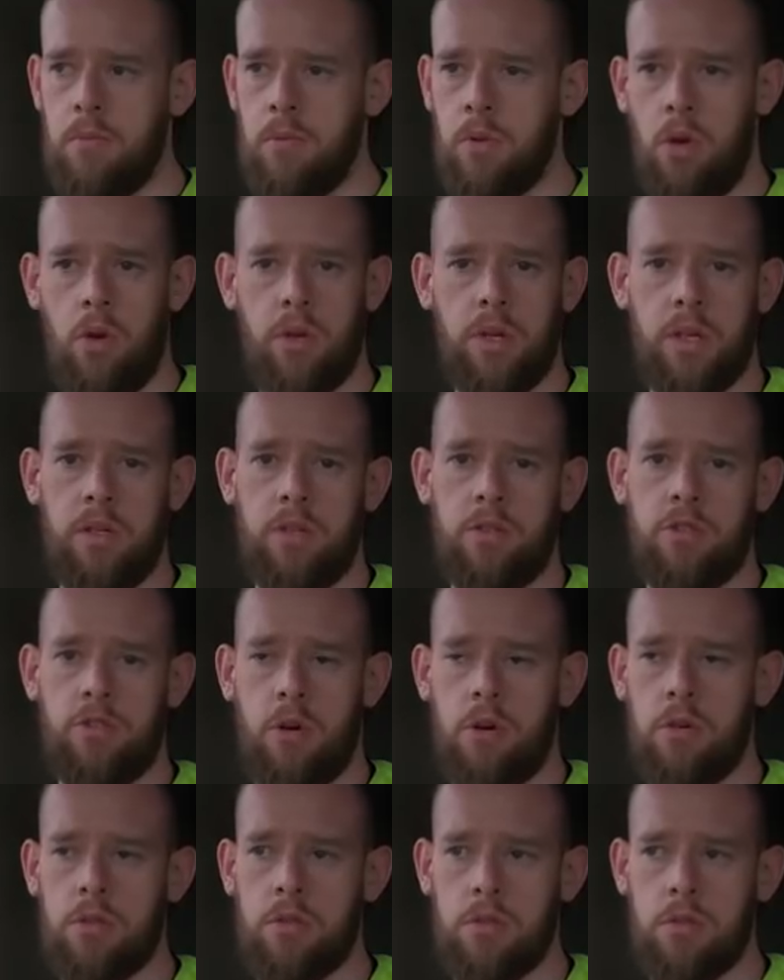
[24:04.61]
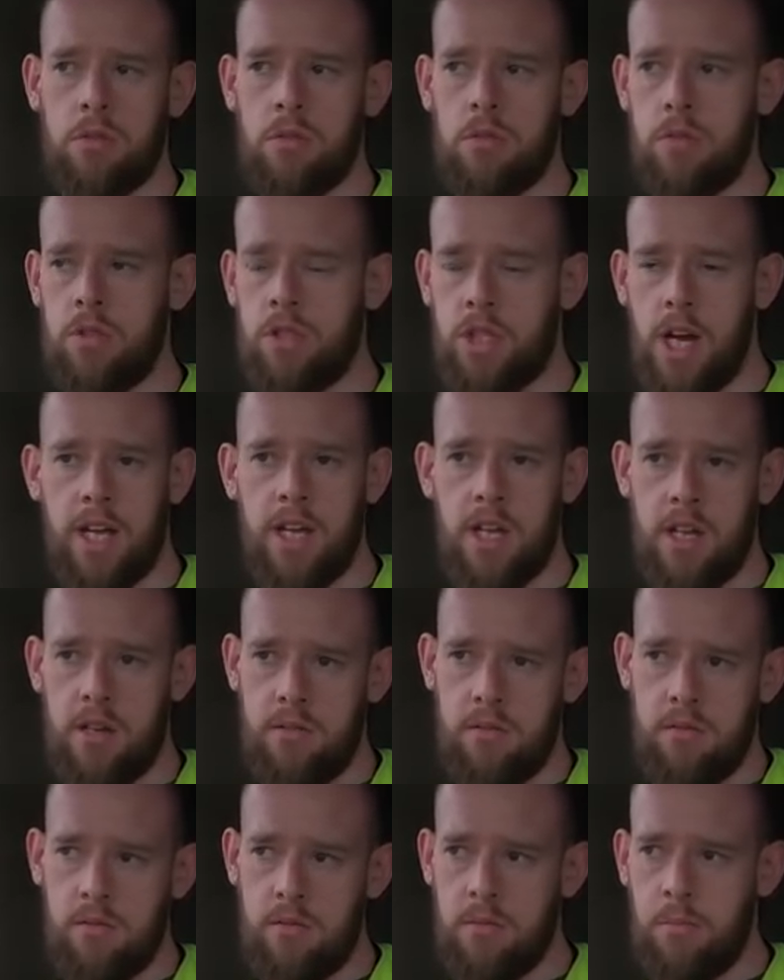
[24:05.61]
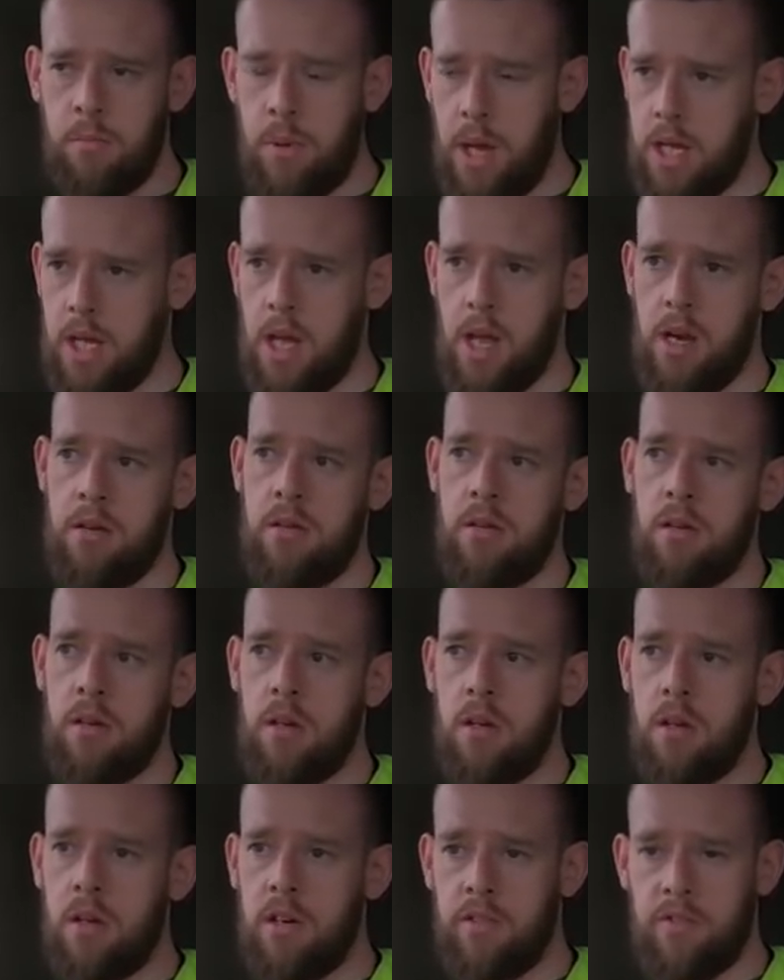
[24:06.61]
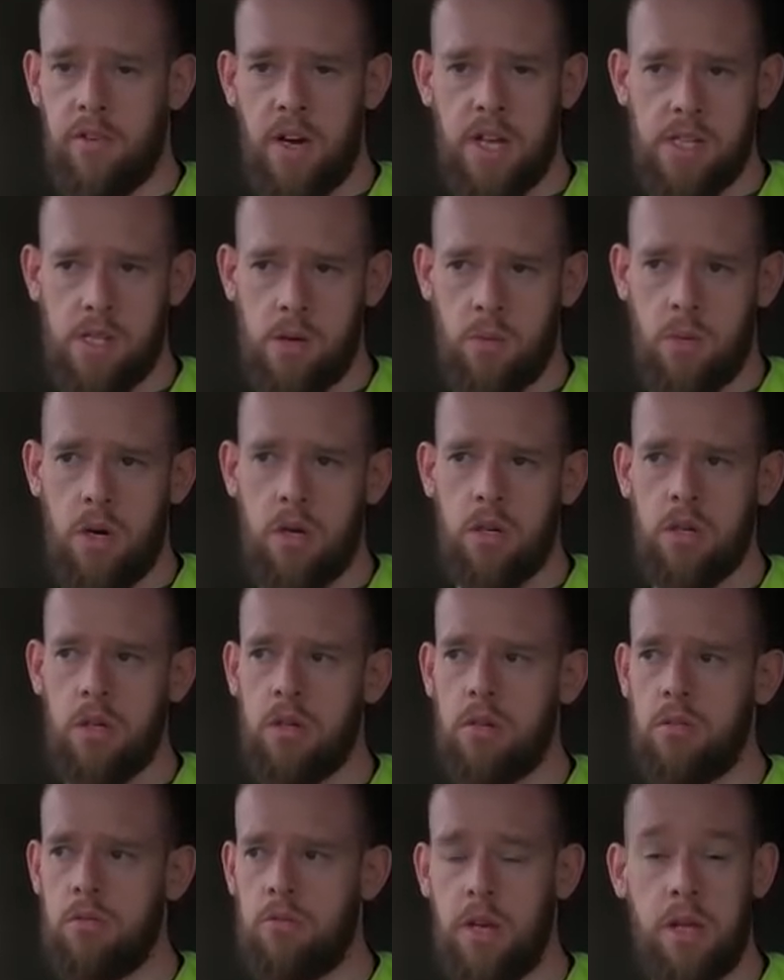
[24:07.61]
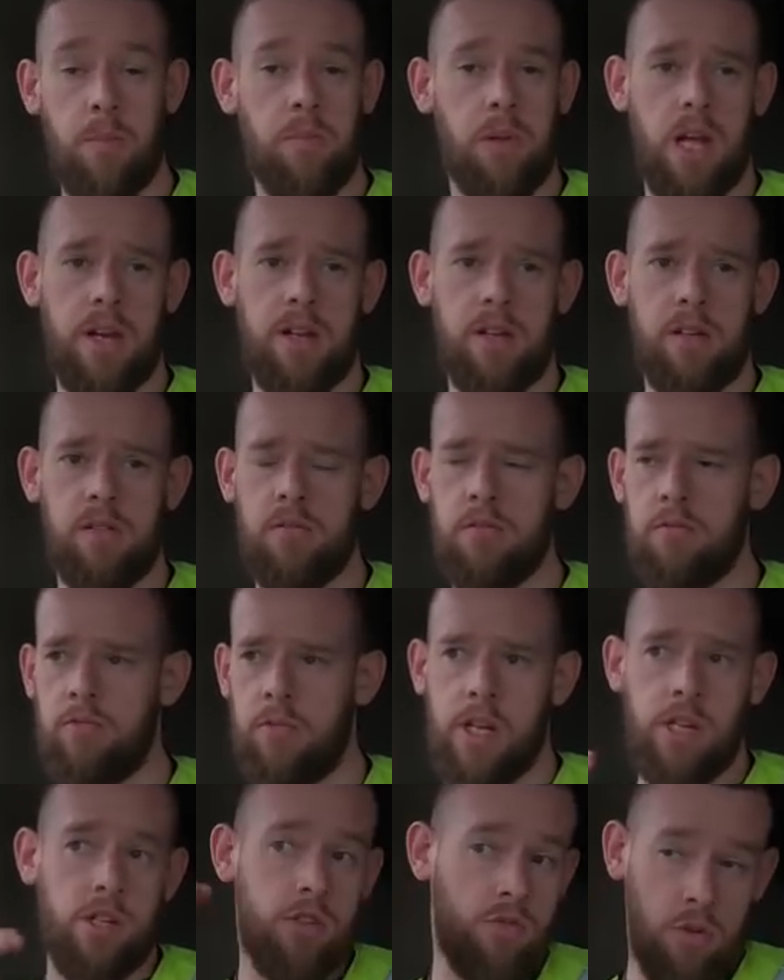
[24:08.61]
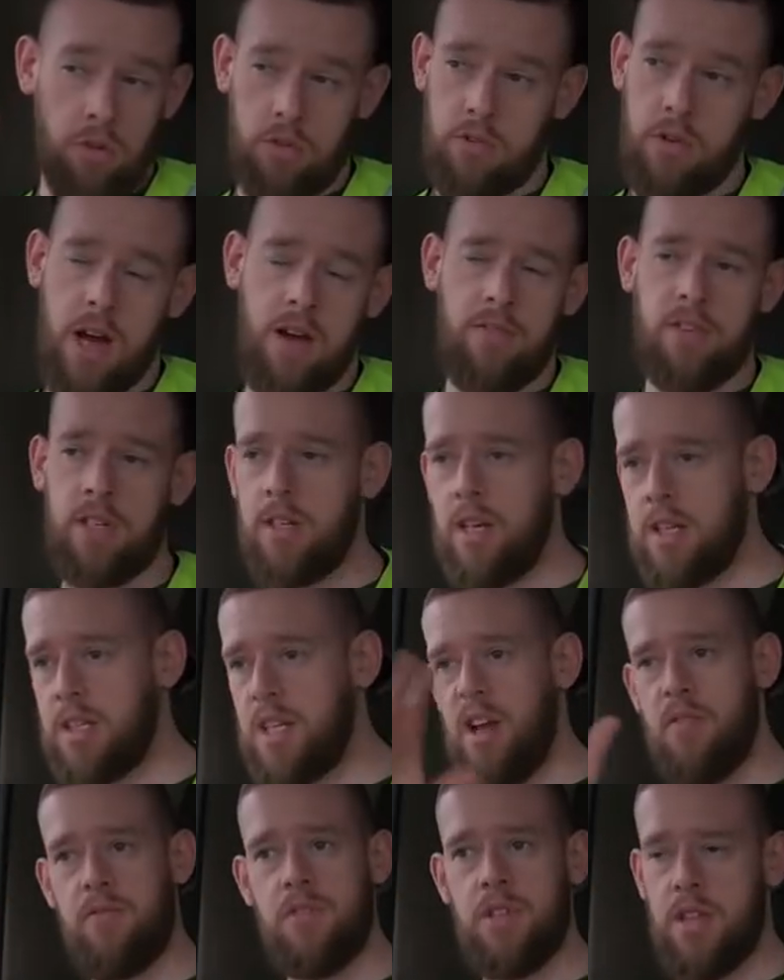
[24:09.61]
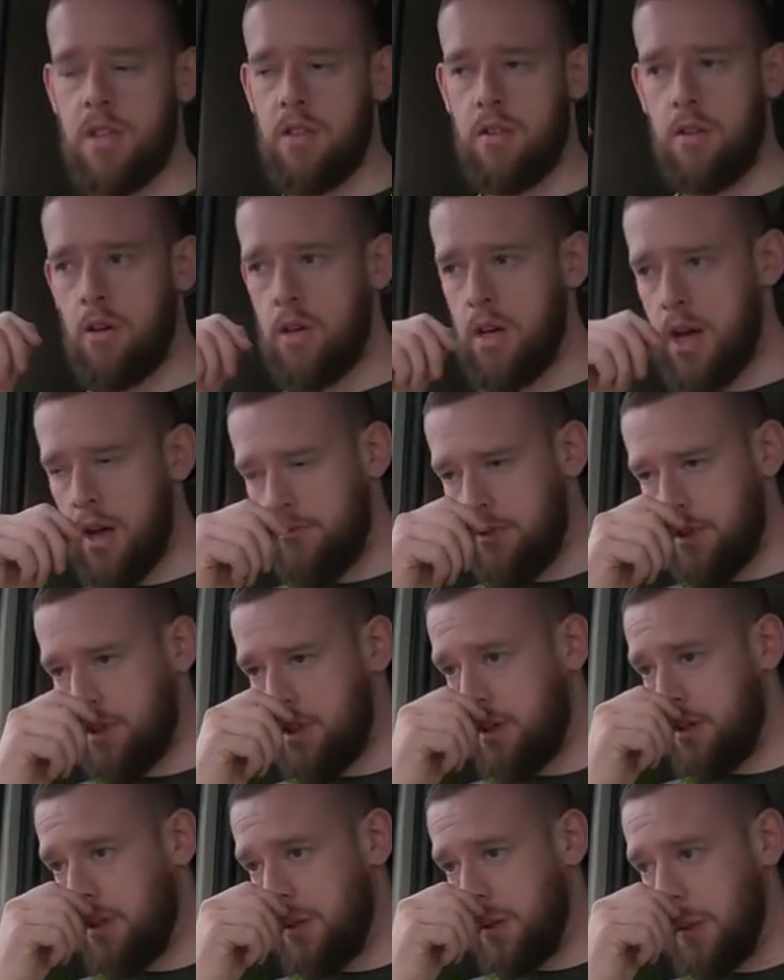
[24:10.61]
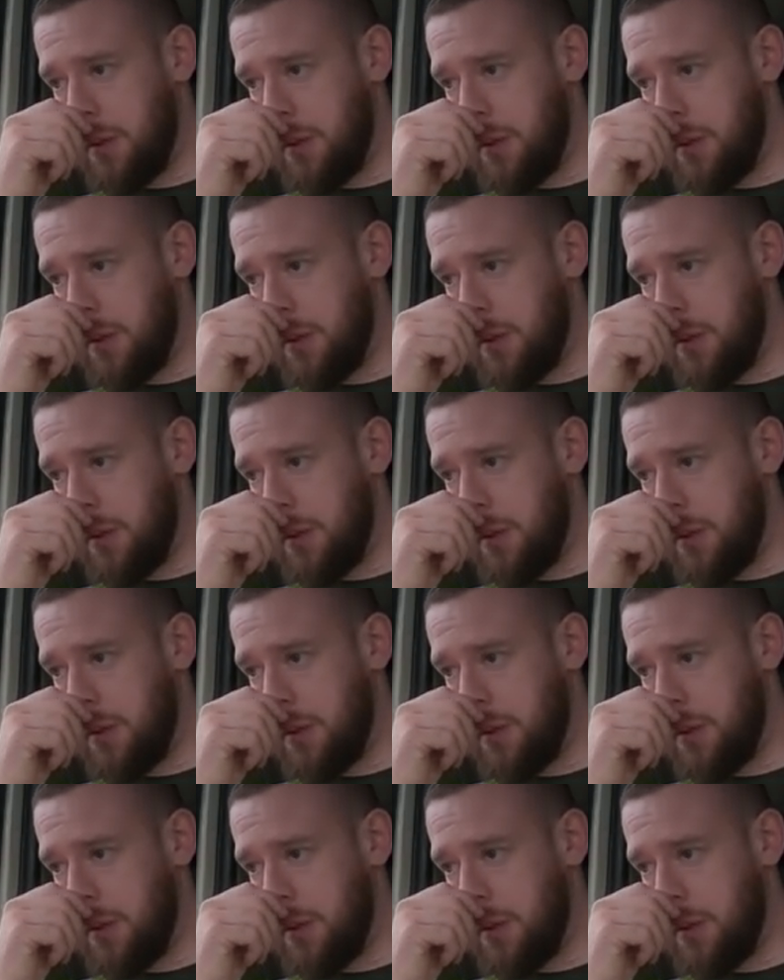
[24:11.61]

Loading trucks, checking, picking, freezer work, replenning, reach truck driving. I did everything there, everything.